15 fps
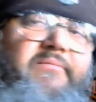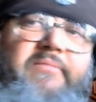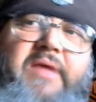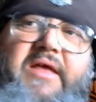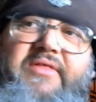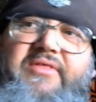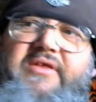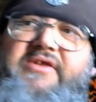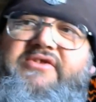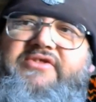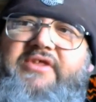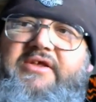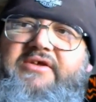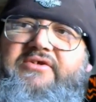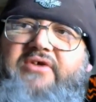Man, these
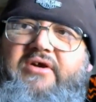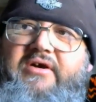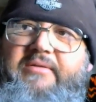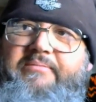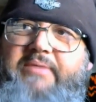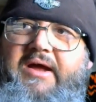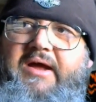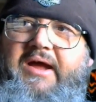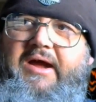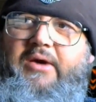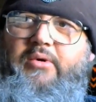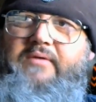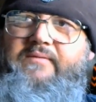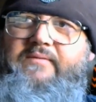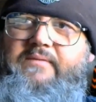things are
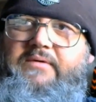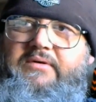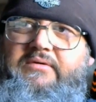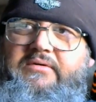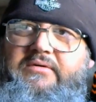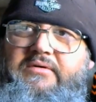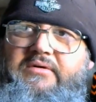powerful.